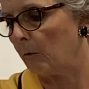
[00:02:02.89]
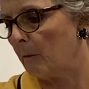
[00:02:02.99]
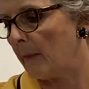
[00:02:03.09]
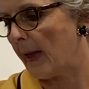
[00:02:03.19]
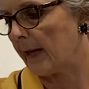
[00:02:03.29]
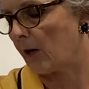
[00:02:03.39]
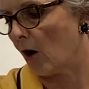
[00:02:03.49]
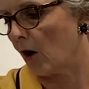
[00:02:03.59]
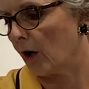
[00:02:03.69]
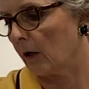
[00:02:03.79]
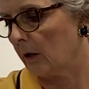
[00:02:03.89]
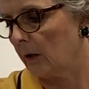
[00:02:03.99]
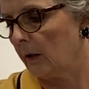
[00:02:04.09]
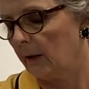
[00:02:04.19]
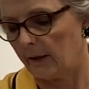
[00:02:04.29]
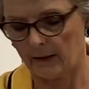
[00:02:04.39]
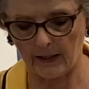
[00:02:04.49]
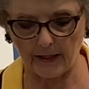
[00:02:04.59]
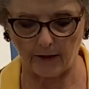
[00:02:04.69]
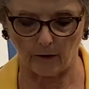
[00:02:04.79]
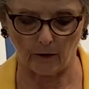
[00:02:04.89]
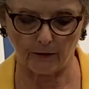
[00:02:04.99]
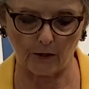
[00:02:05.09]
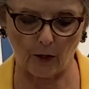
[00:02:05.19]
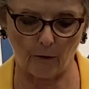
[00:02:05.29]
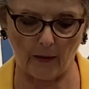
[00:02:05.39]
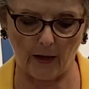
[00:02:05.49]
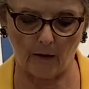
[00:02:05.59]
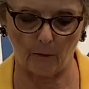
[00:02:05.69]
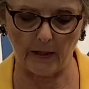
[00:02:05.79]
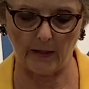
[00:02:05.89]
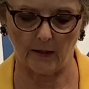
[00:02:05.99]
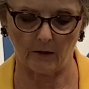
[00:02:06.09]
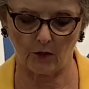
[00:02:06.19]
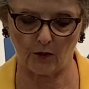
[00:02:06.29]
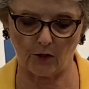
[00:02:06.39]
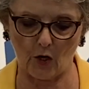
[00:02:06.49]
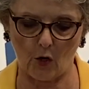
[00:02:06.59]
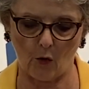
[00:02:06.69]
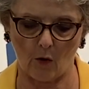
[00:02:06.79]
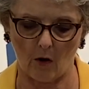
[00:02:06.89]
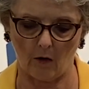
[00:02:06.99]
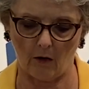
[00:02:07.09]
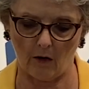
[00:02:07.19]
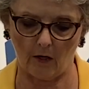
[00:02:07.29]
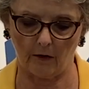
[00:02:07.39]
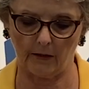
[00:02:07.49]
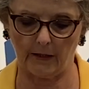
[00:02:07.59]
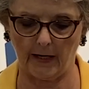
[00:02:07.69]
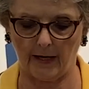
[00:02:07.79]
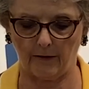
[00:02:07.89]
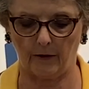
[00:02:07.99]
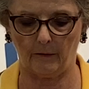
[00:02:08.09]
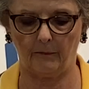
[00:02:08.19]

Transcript: will make our needle so that we can sew our heart together.